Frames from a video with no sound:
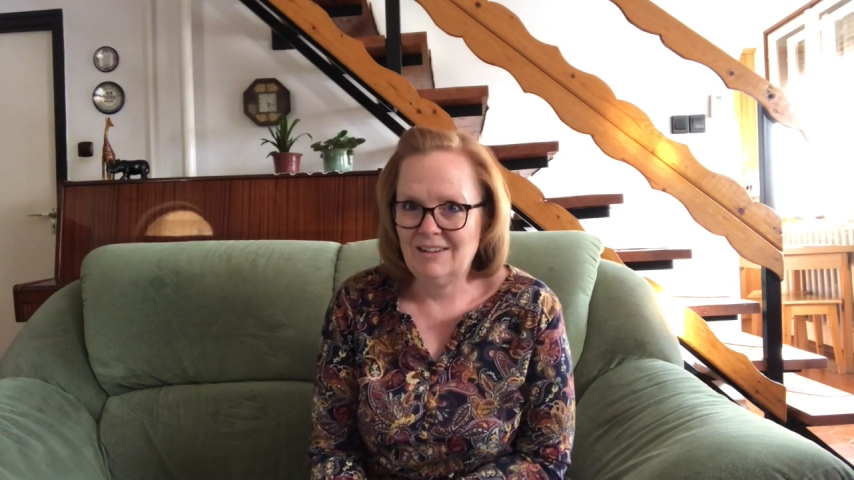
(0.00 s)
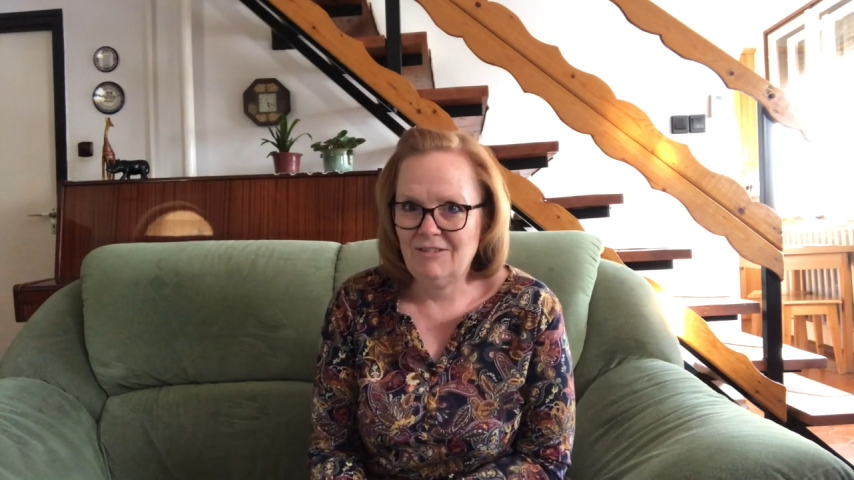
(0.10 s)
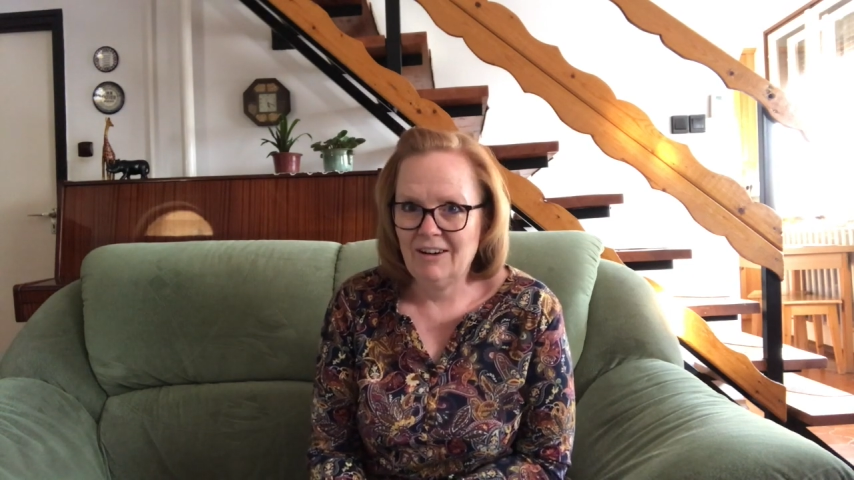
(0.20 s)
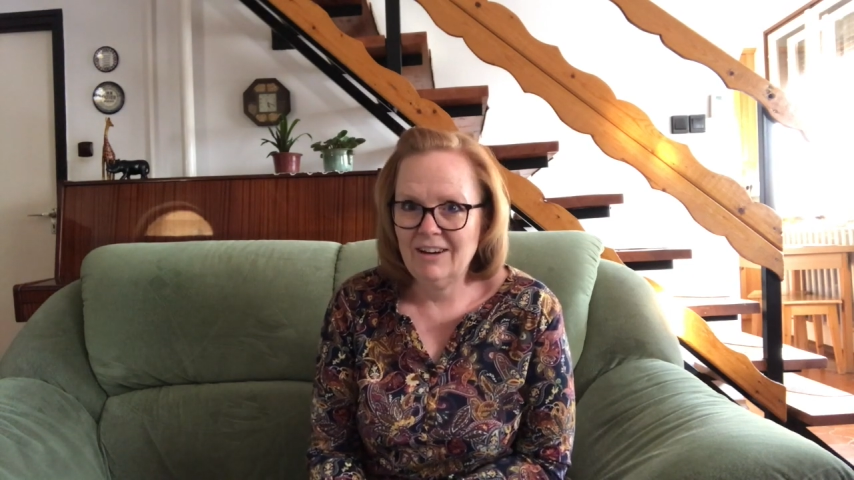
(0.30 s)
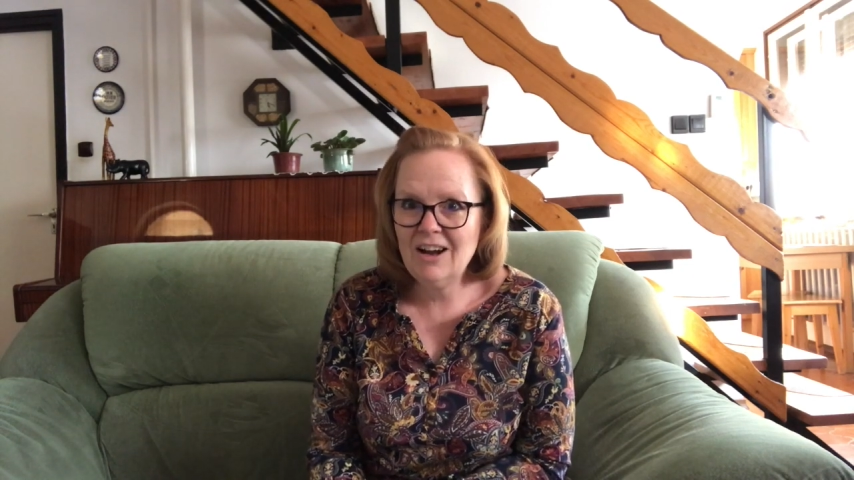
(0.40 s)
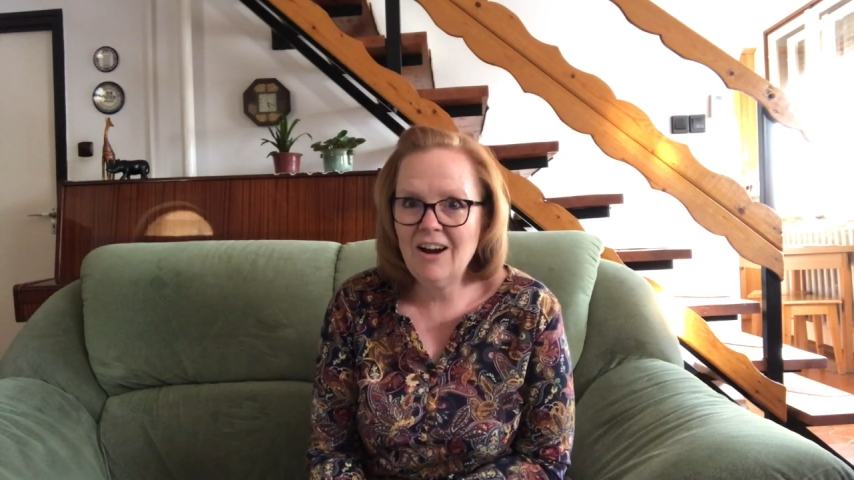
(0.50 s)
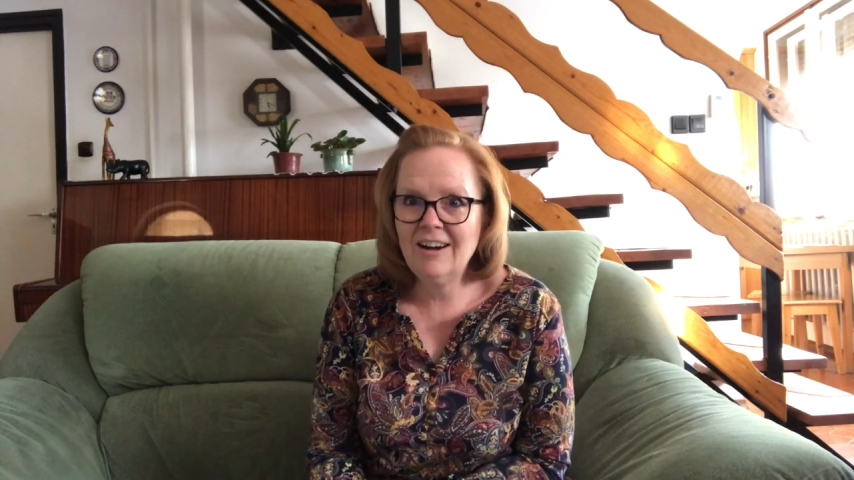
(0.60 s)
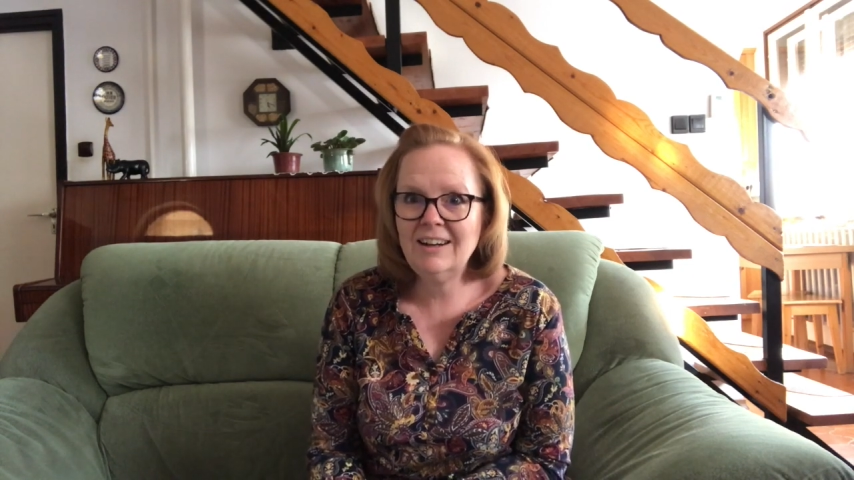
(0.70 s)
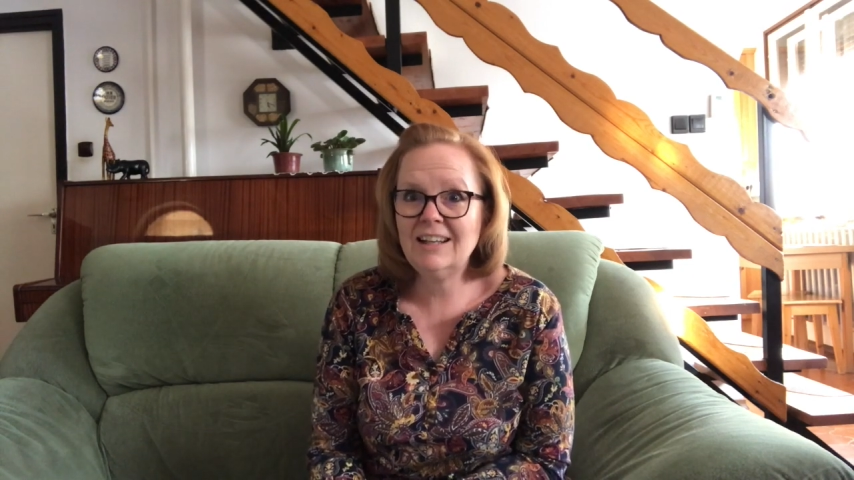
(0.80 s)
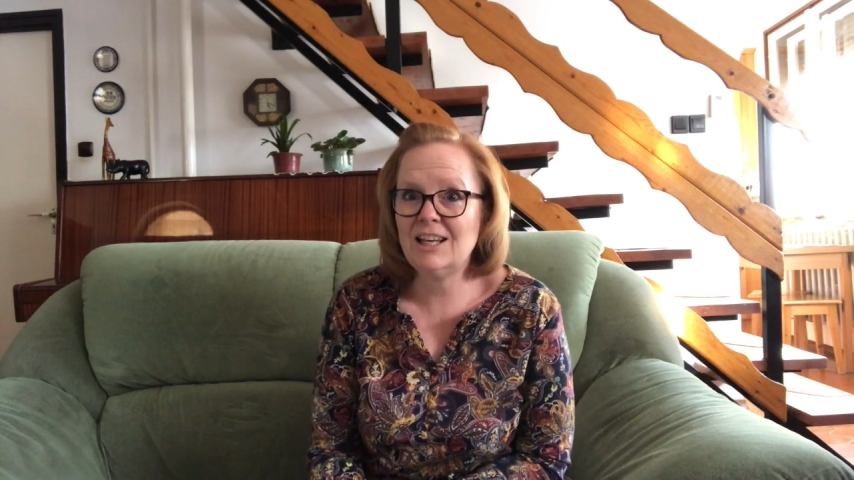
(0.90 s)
very hard.